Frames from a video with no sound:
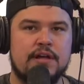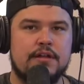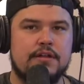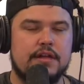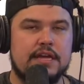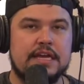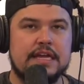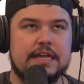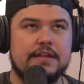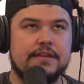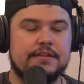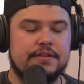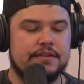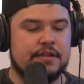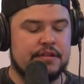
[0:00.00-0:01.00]
Well,
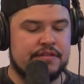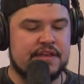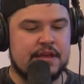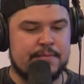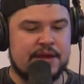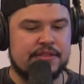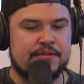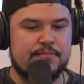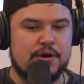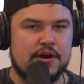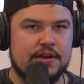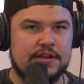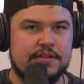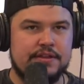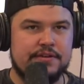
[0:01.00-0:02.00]
the thing about the
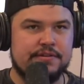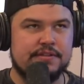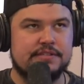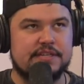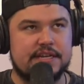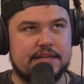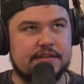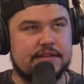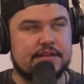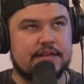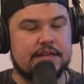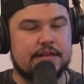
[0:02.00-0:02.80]
market though is like,